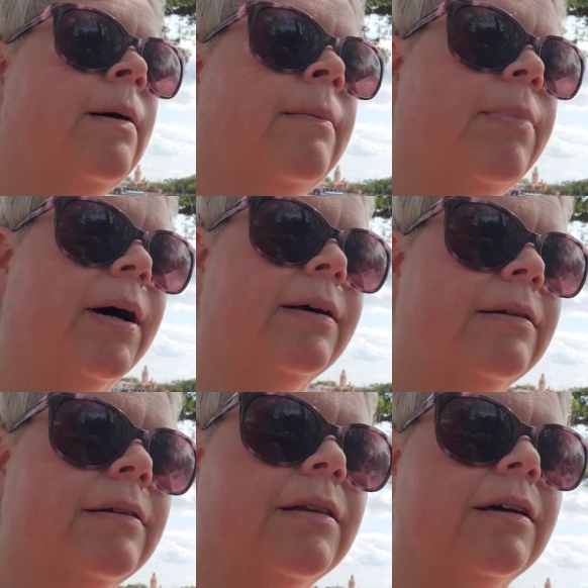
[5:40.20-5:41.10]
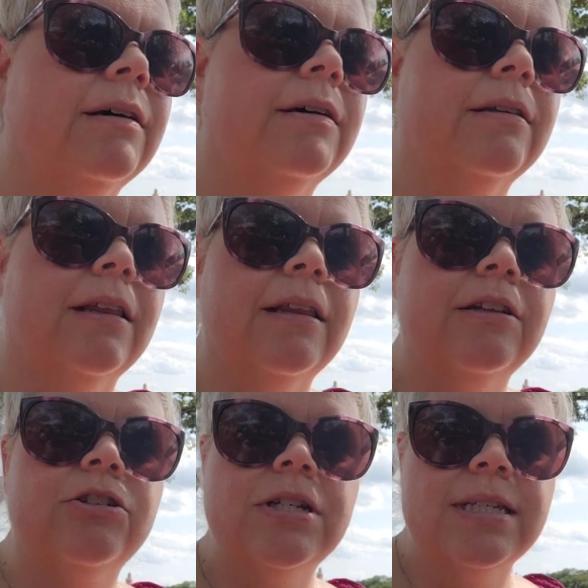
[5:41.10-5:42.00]
But the the
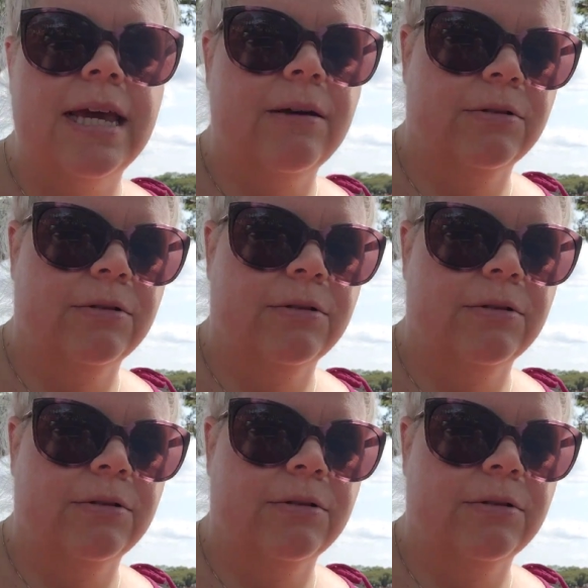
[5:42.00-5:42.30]
little cheesecake